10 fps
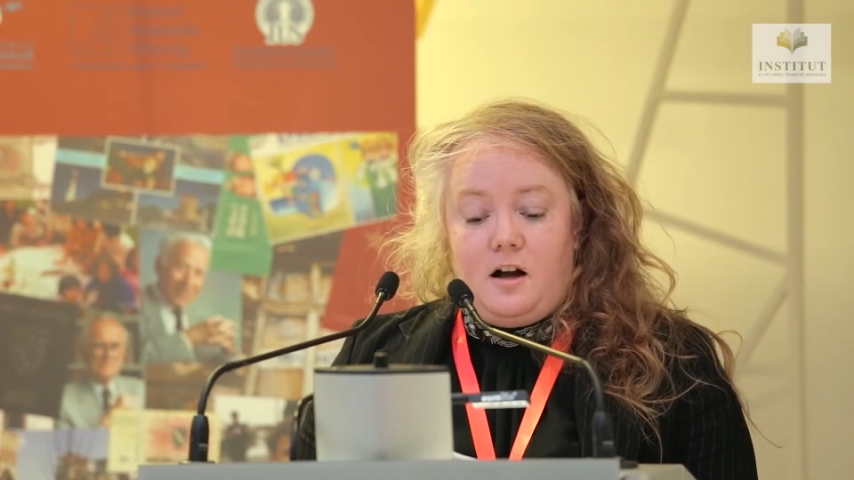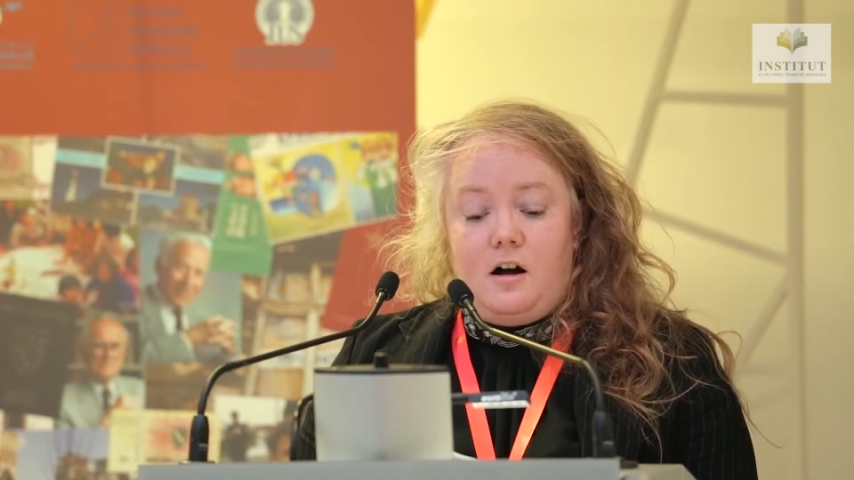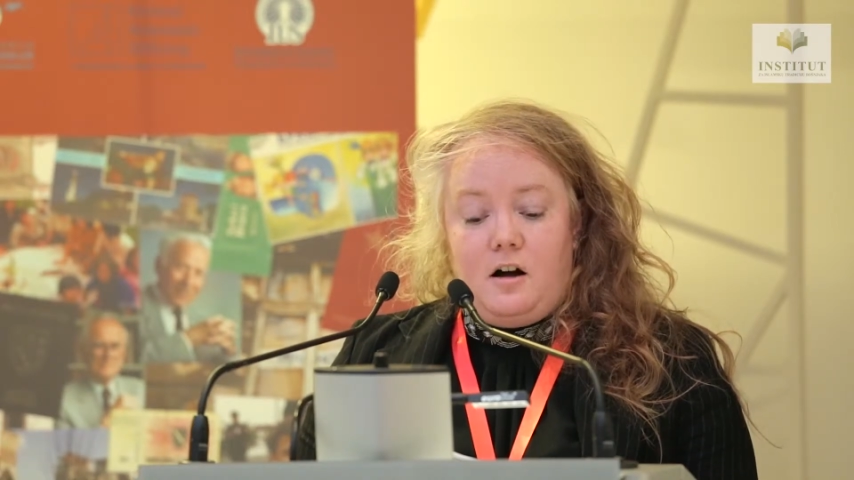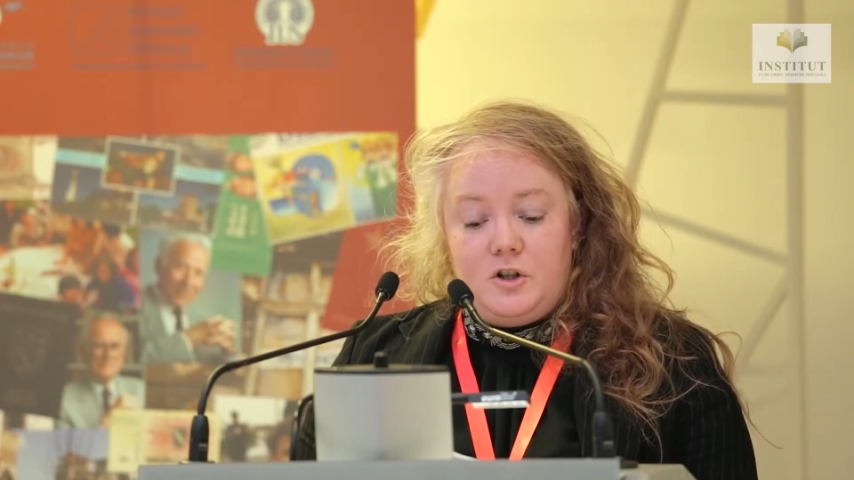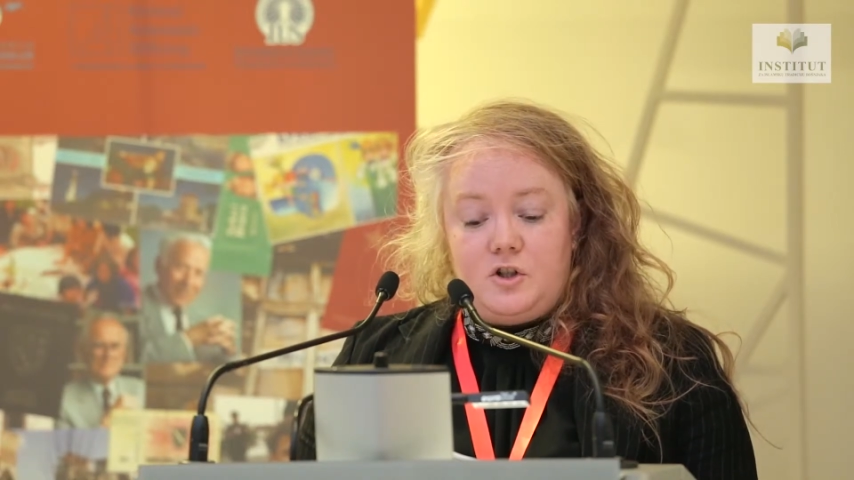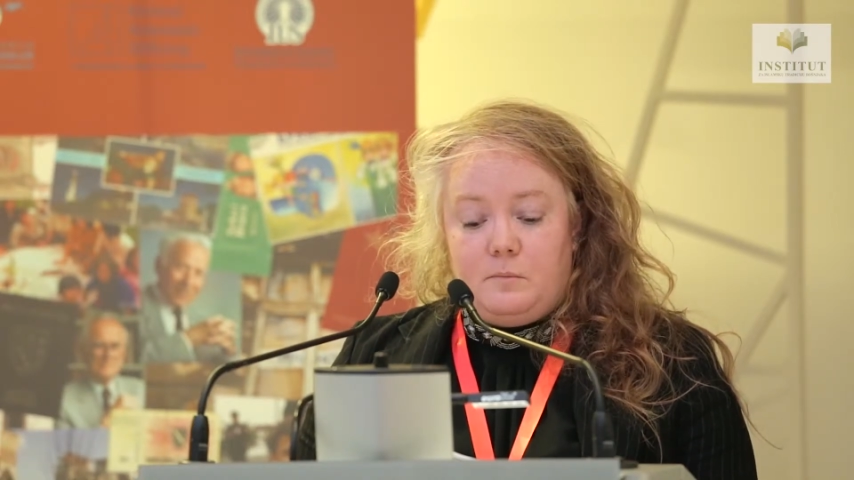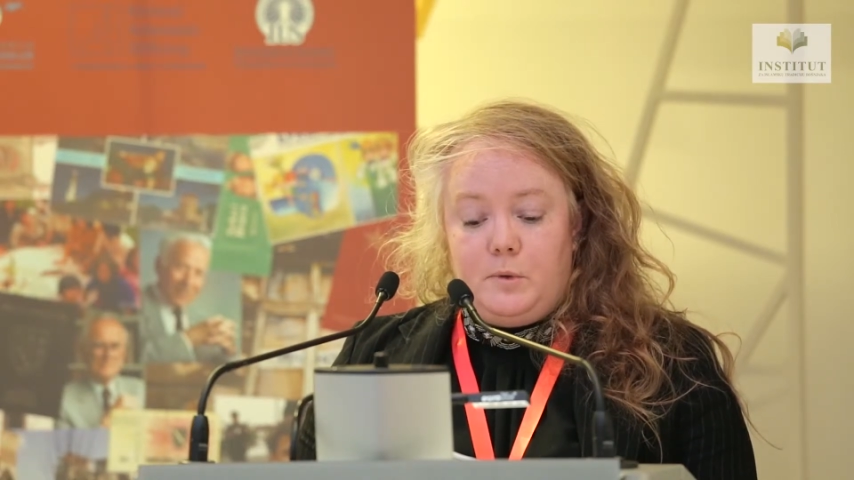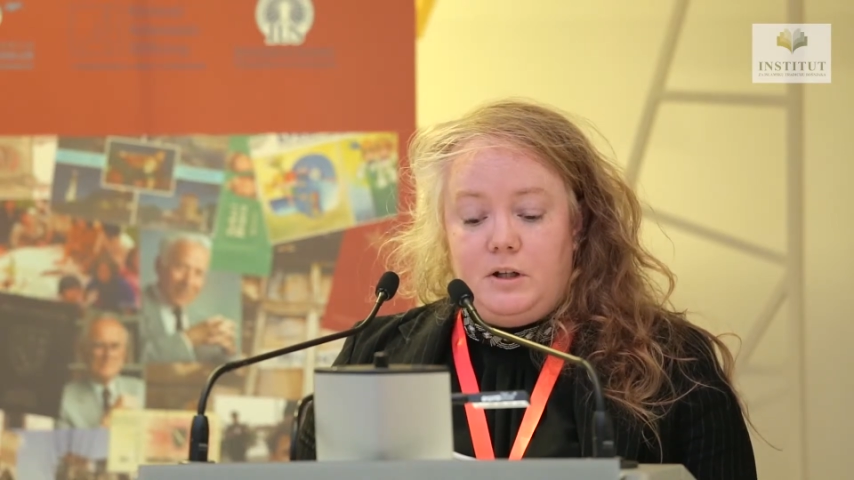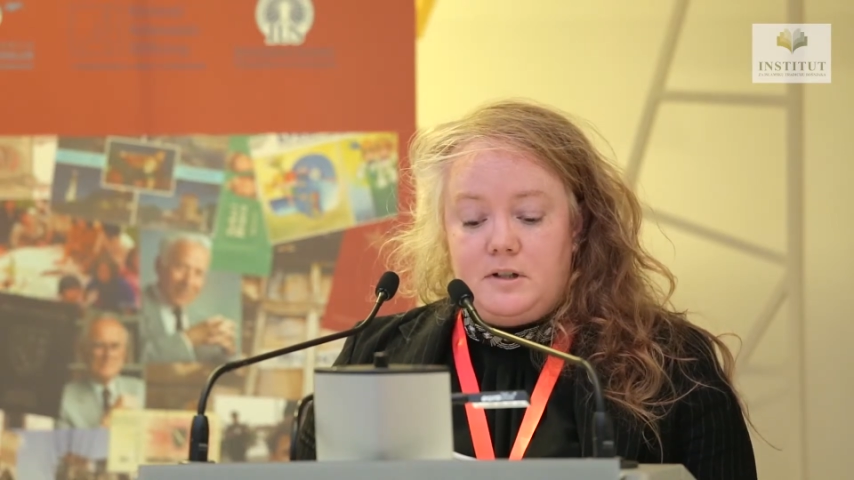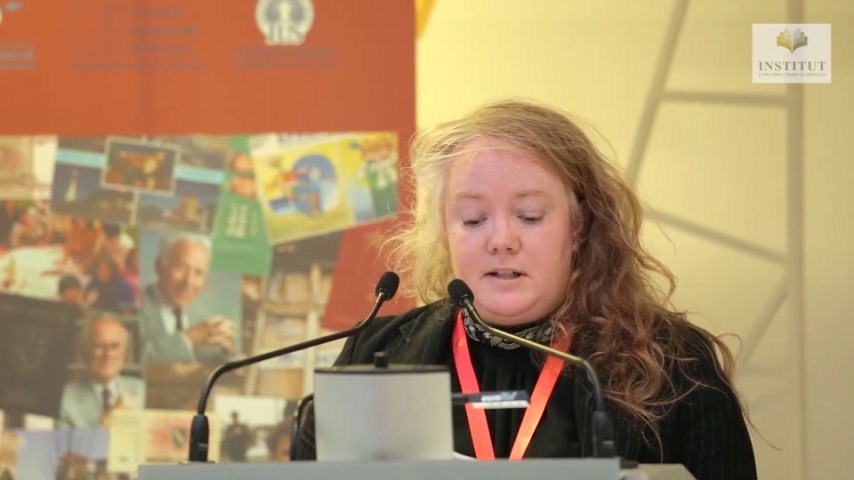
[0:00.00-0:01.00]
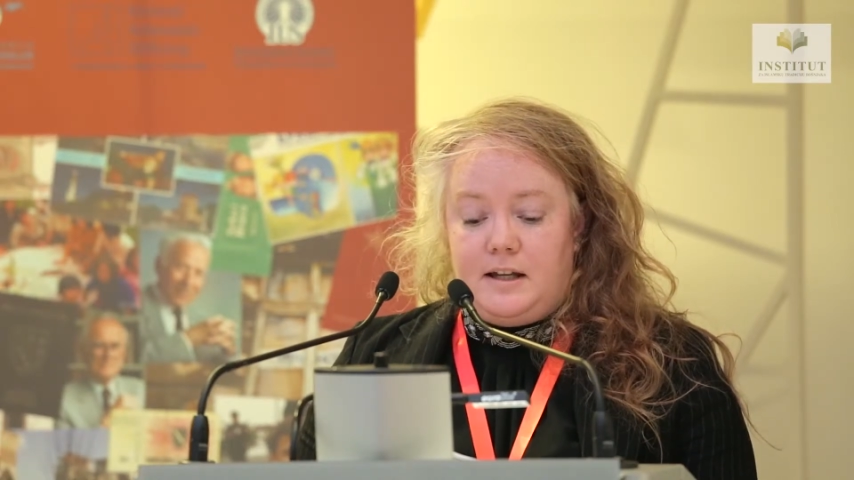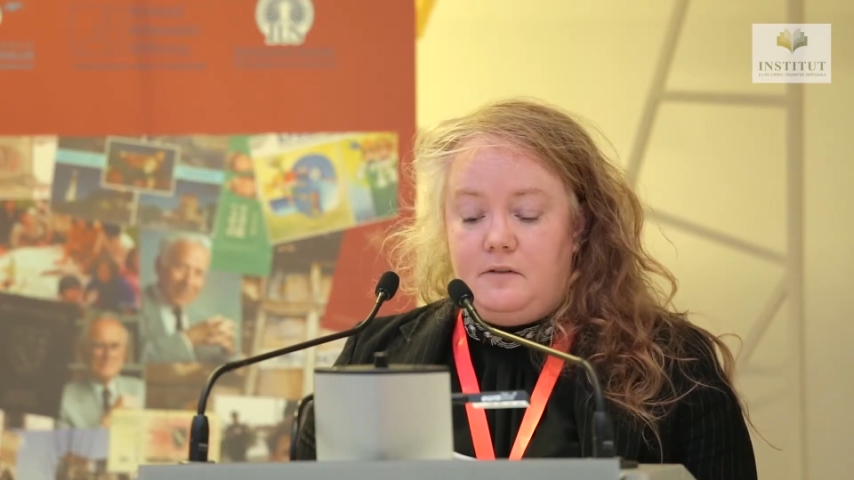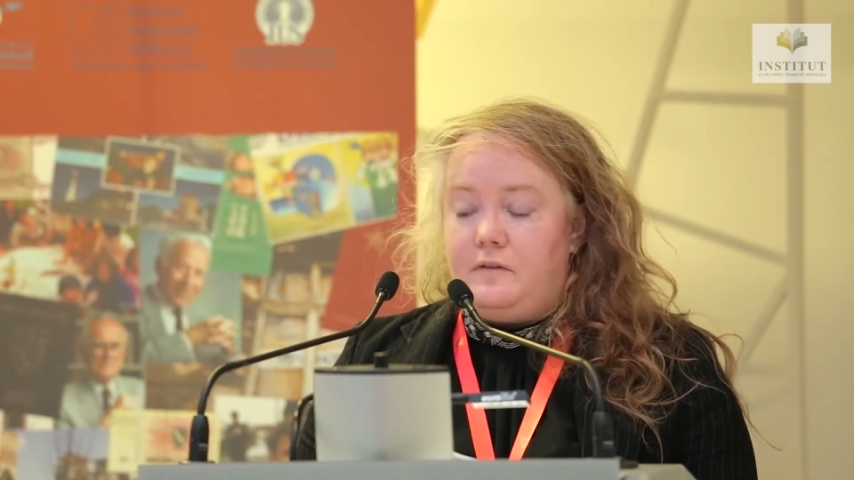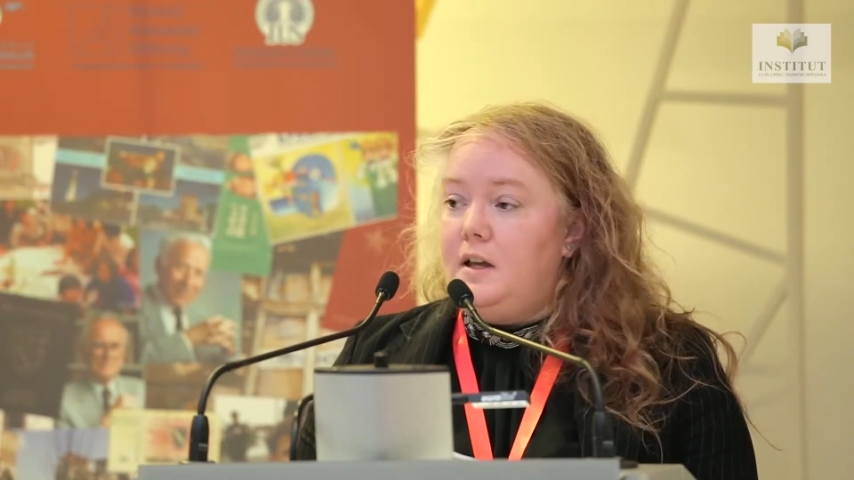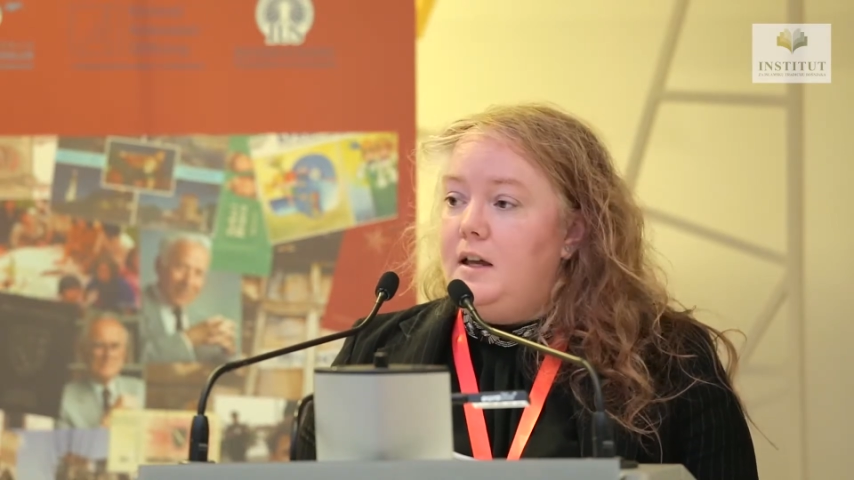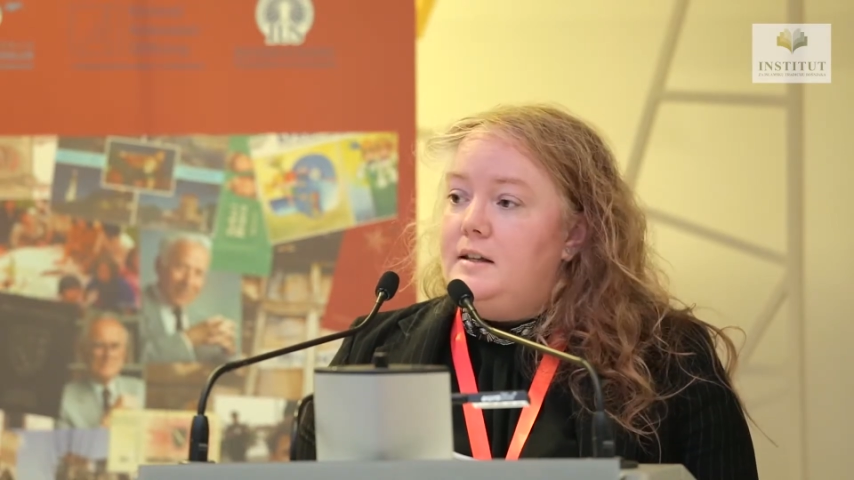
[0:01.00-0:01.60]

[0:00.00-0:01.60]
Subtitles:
harsh and punitive,